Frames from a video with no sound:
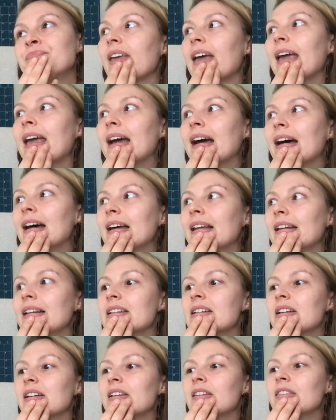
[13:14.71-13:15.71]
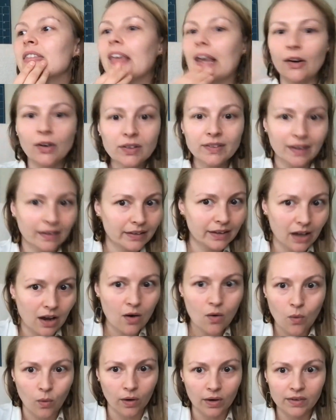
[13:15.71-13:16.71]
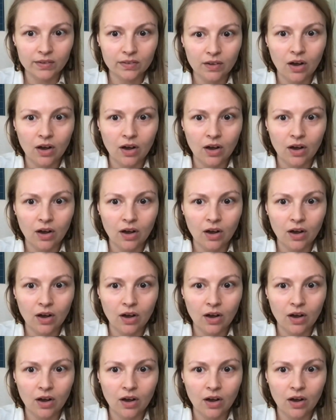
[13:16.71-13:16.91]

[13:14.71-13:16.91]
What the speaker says: And they're selling a course